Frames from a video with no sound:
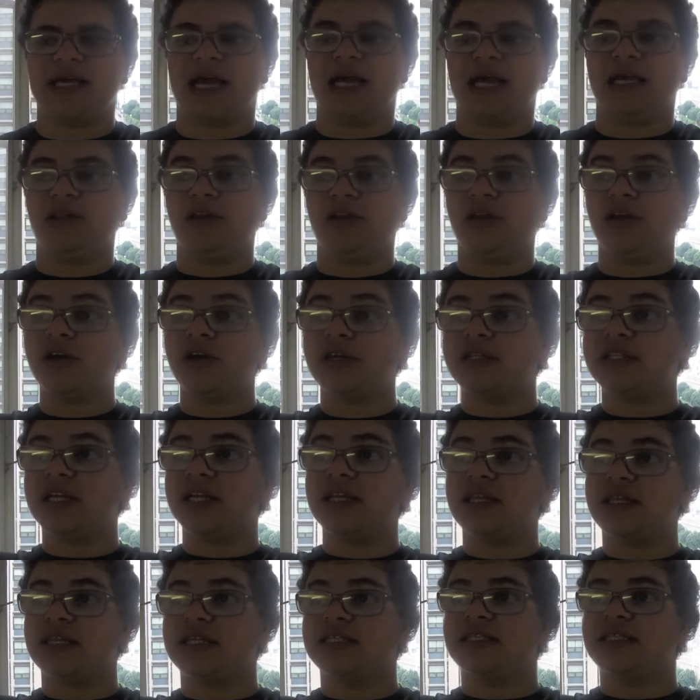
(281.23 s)
I looked
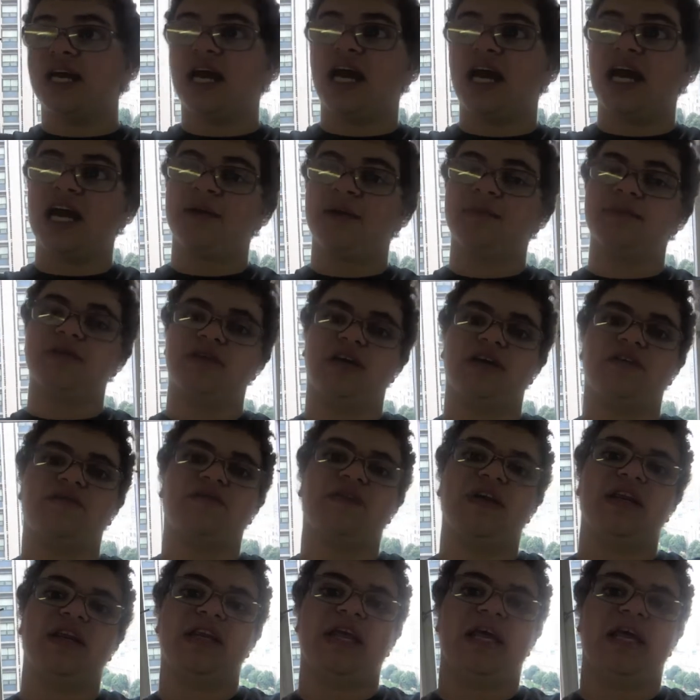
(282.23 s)
at the times on
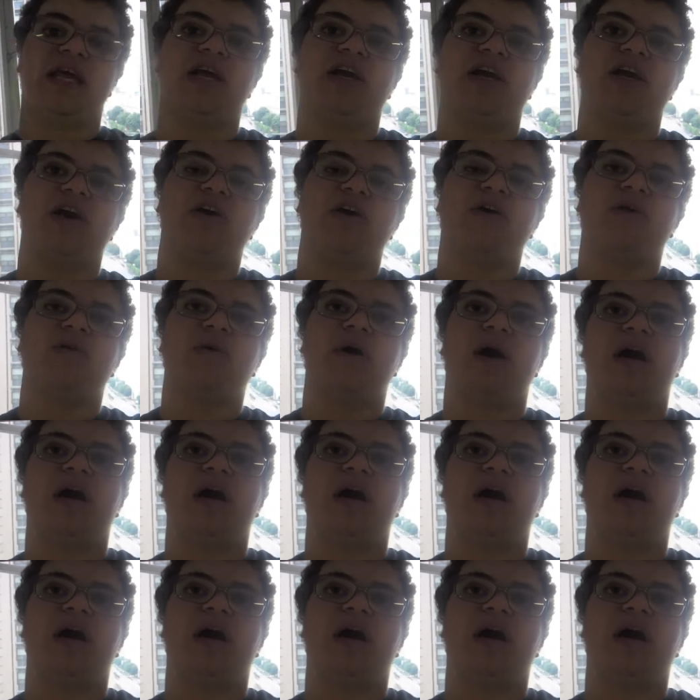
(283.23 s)
Fandango.